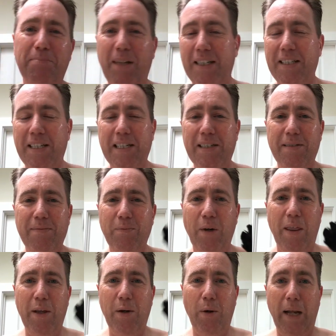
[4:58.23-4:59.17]
Plus, it's
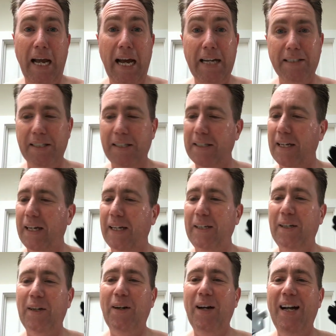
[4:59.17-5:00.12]
one of the only accents I
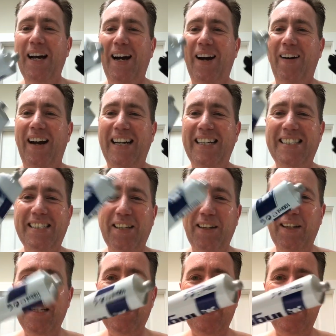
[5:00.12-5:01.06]
can do. All right, so
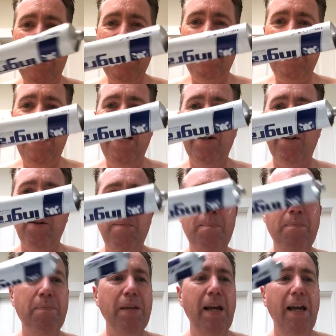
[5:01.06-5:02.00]
let's take the
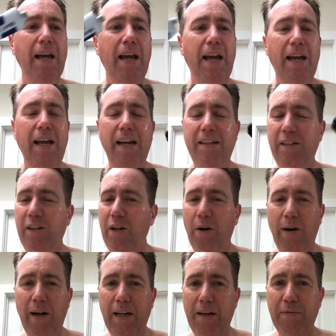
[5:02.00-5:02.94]
Ingram. And you
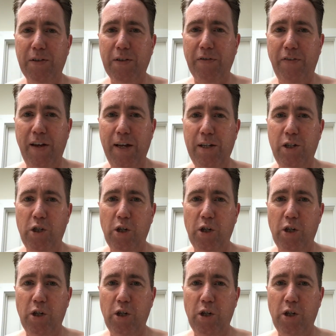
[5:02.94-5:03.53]
know I love to face